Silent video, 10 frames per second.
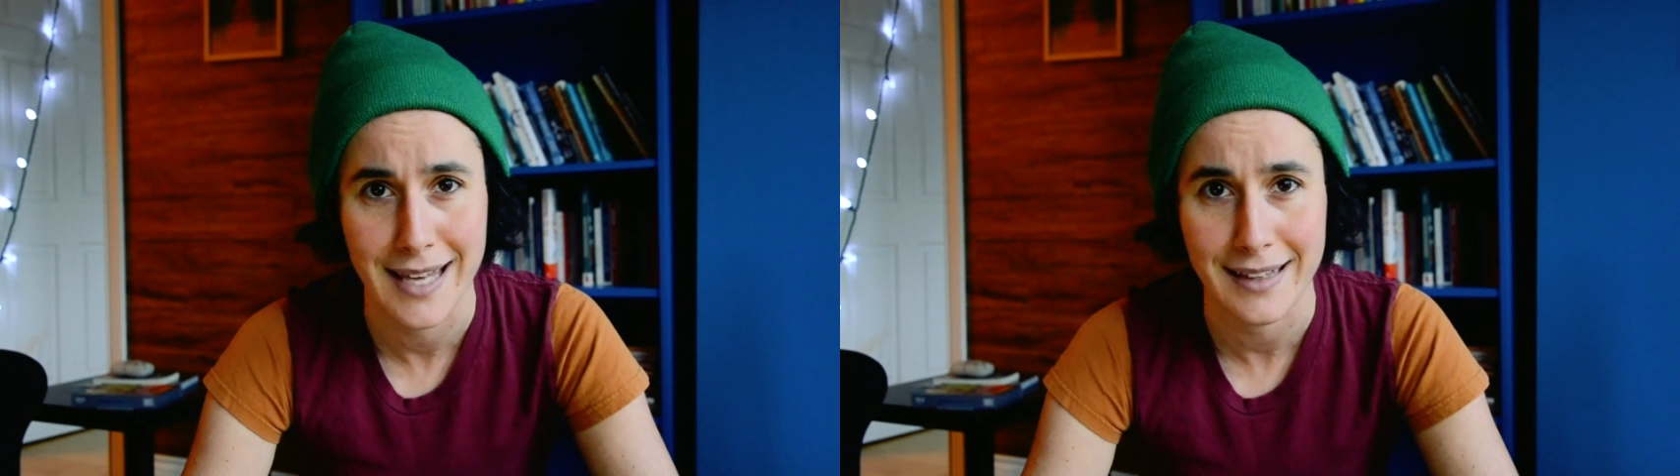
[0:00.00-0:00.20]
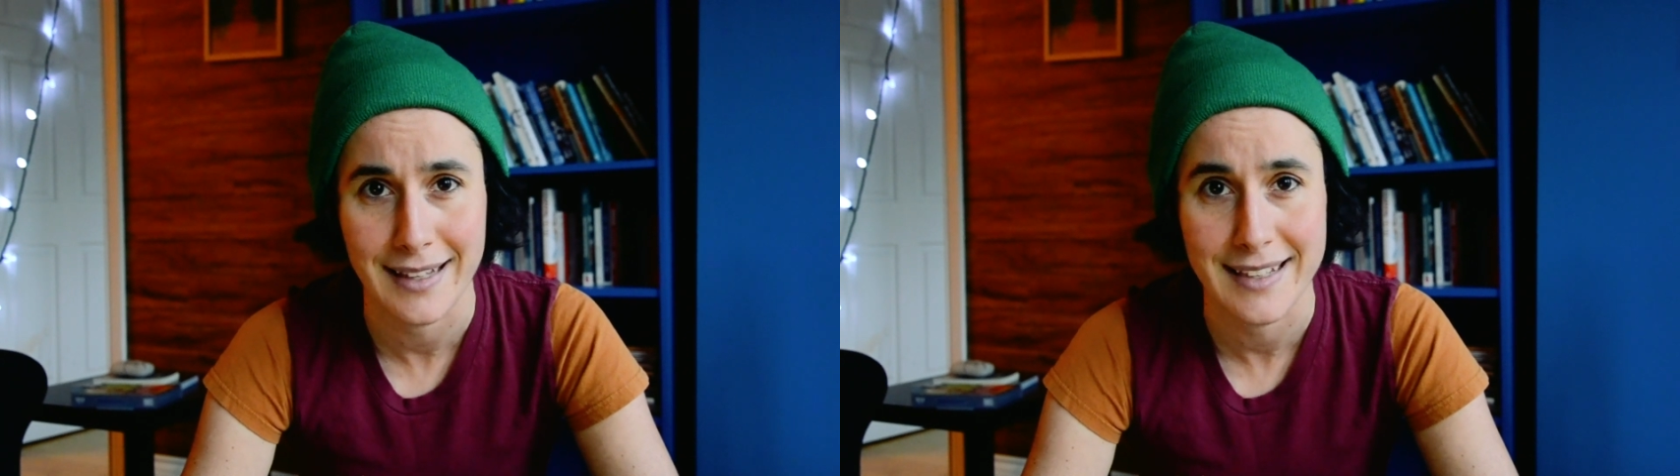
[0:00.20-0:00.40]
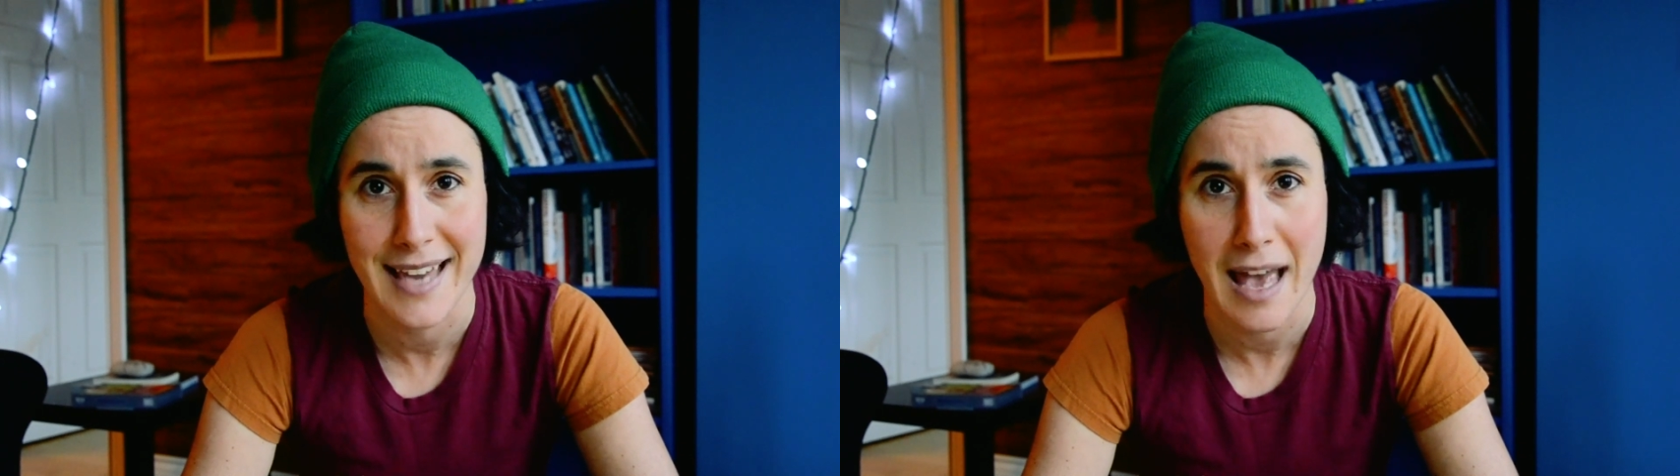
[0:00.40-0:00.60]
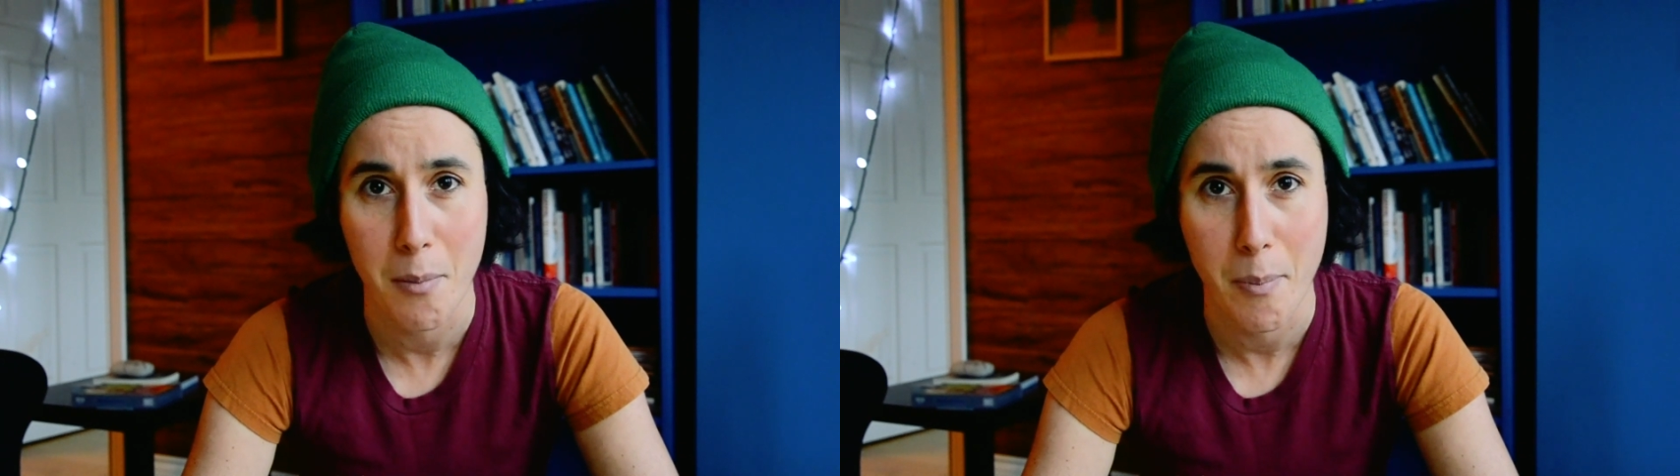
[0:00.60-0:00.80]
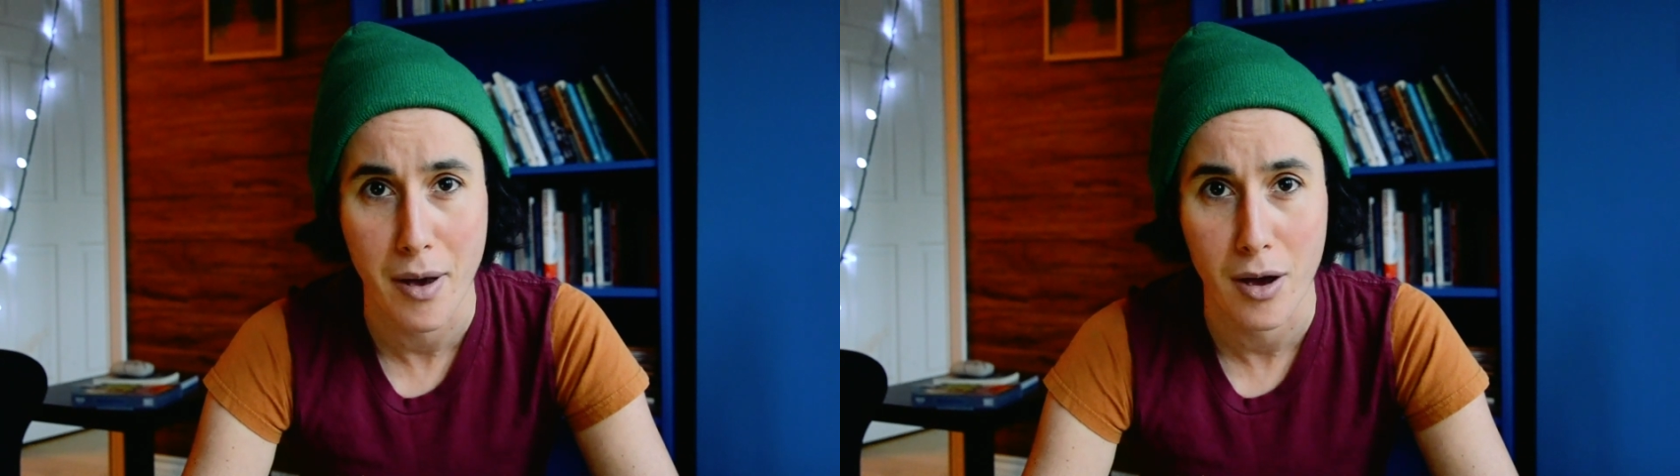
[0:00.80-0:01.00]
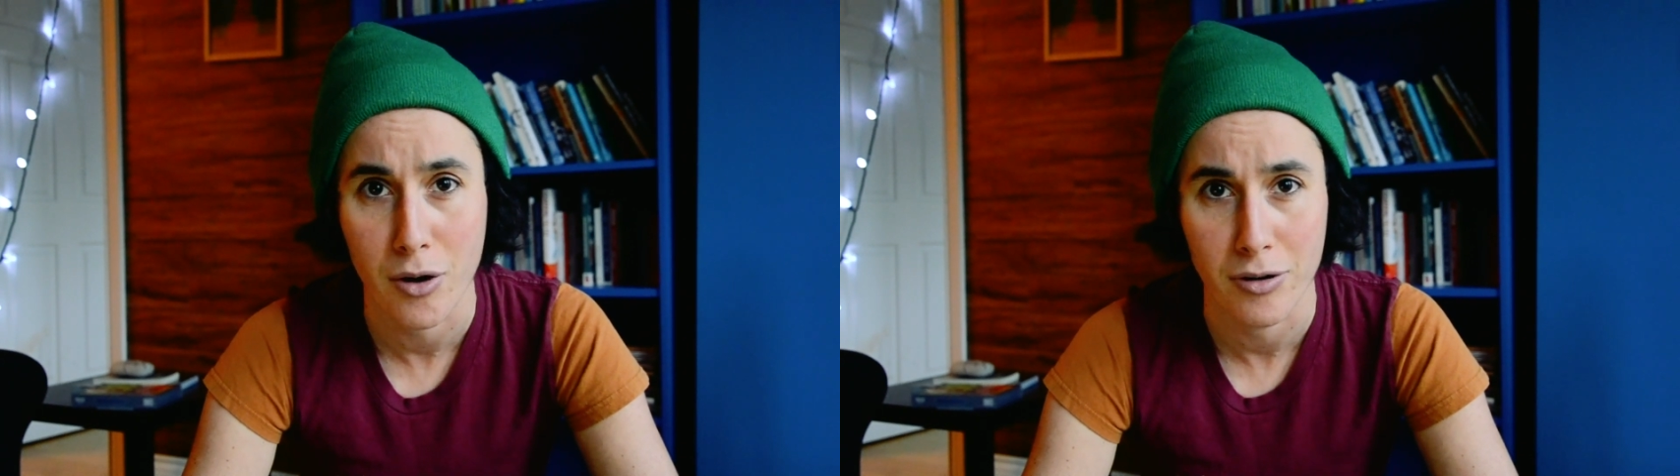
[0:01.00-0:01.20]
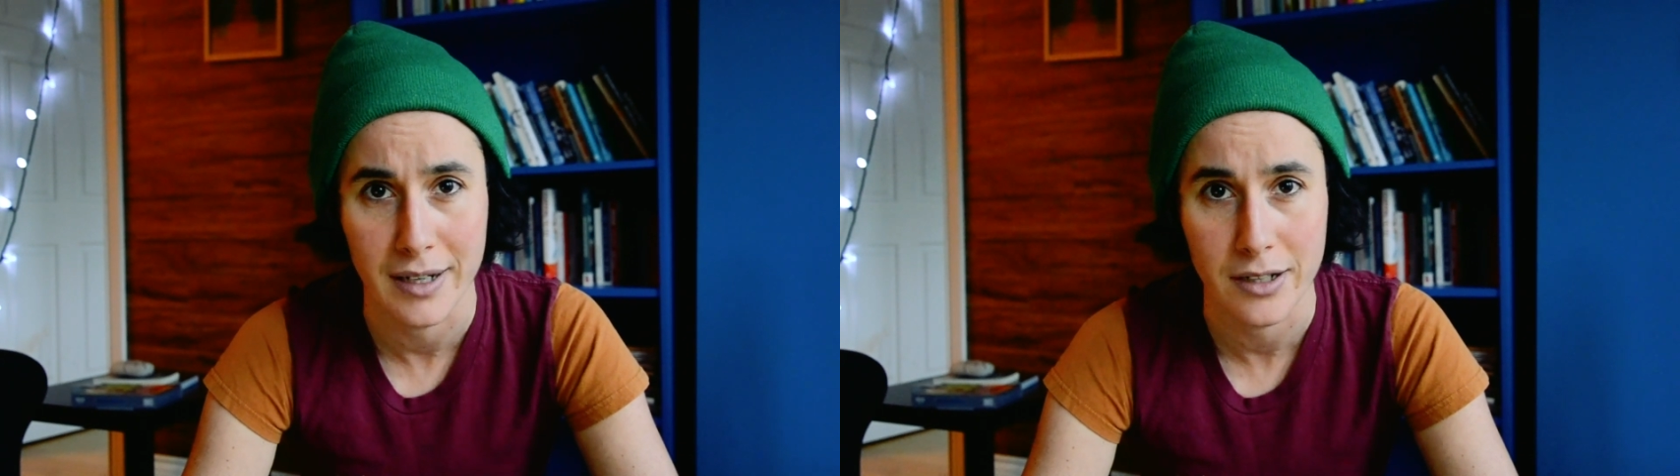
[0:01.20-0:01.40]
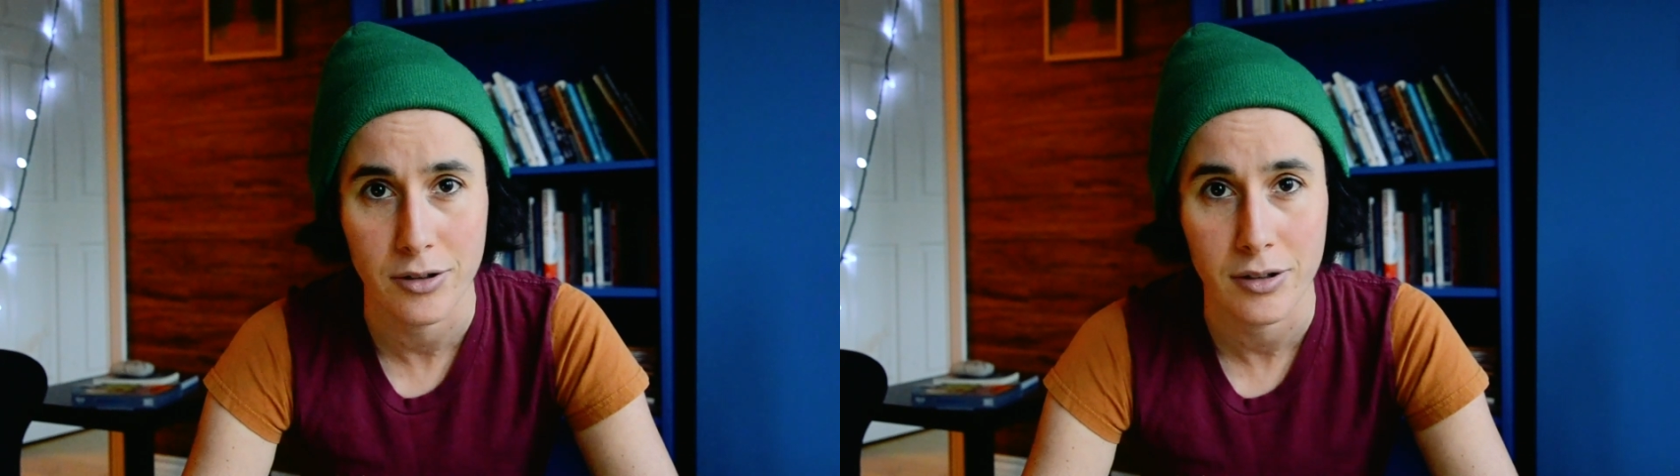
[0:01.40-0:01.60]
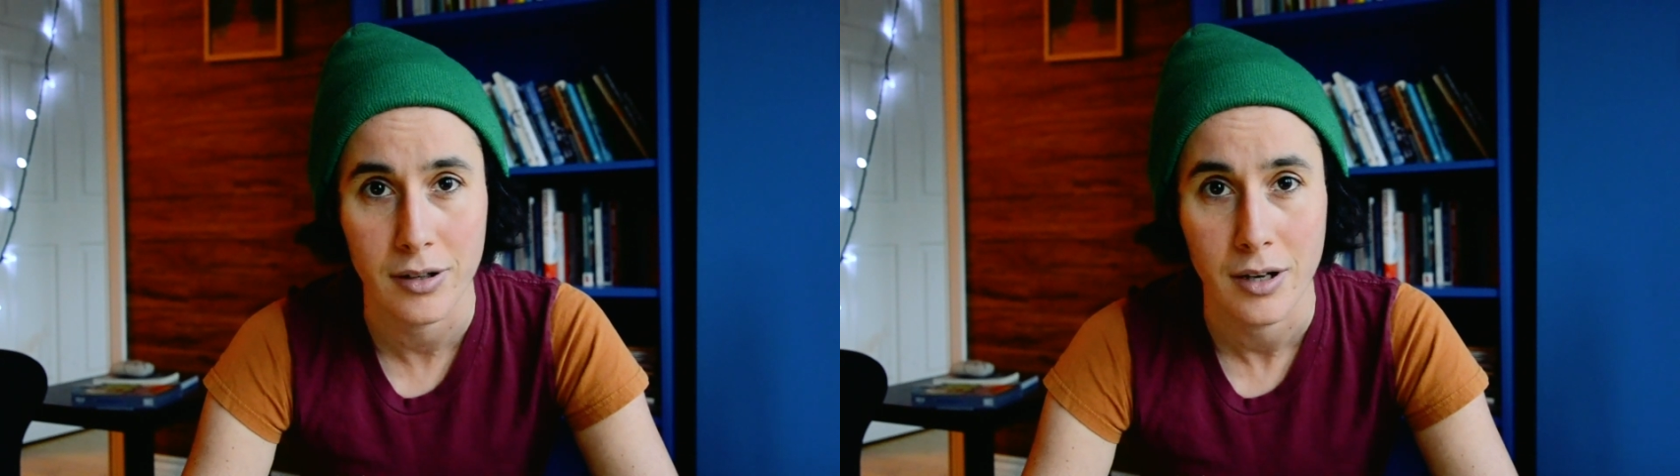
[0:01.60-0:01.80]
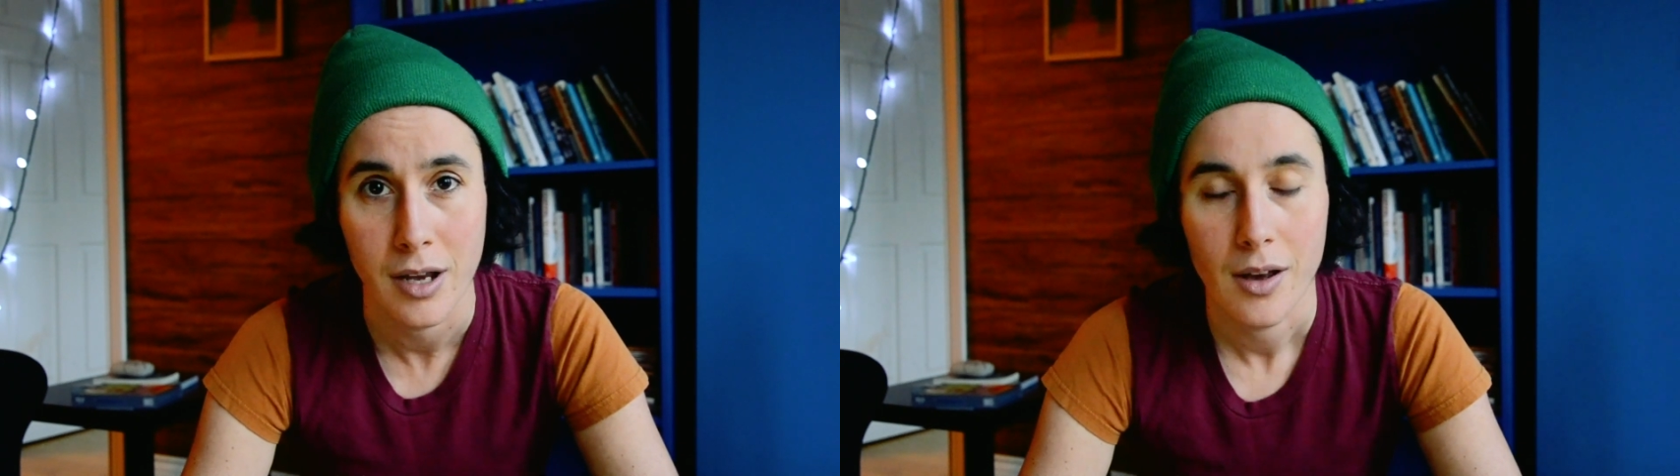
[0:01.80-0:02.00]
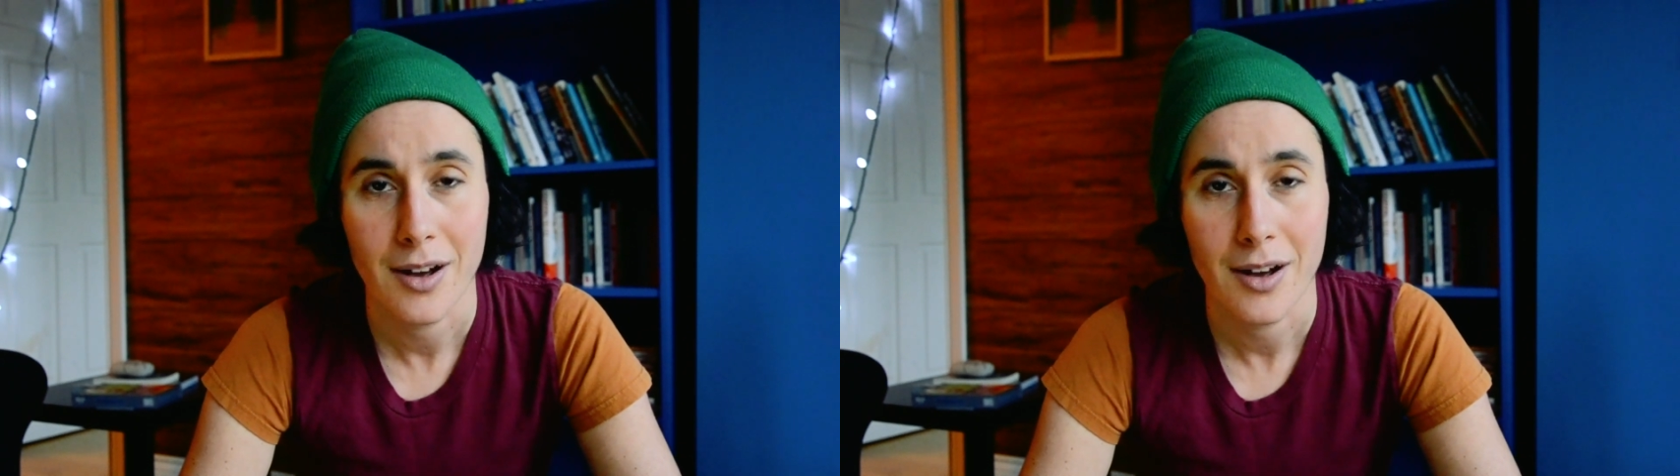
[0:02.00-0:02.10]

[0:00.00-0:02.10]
get to camp earlier.